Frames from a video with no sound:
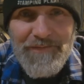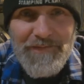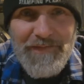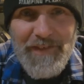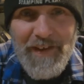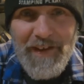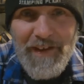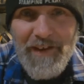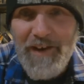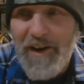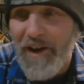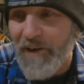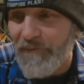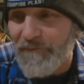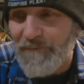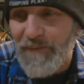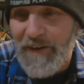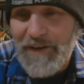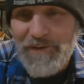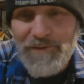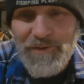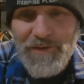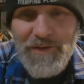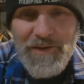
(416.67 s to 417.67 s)
take off
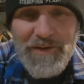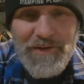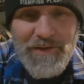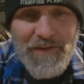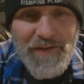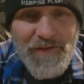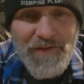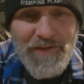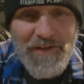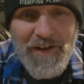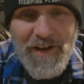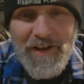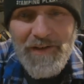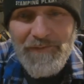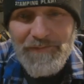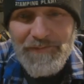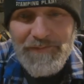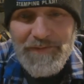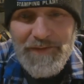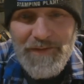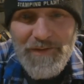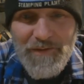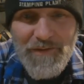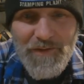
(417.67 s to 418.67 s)
my shirt and stuff,
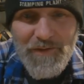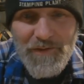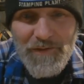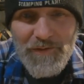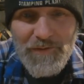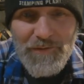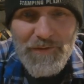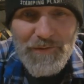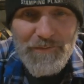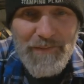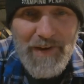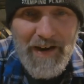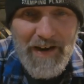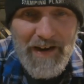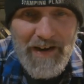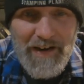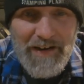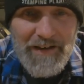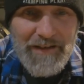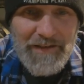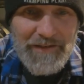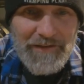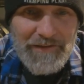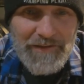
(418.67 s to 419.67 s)
and she's doing my
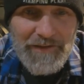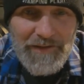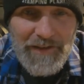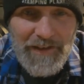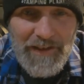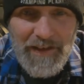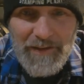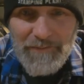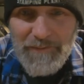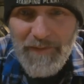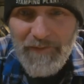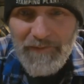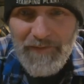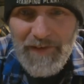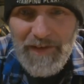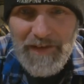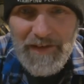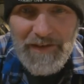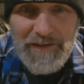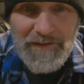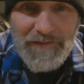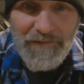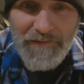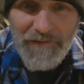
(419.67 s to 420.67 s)
heart, looking at my
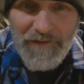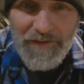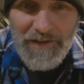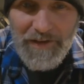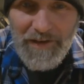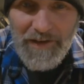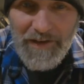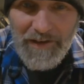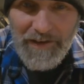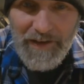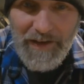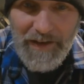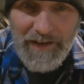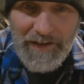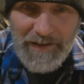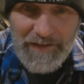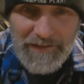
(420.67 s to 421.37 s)
valves and all that.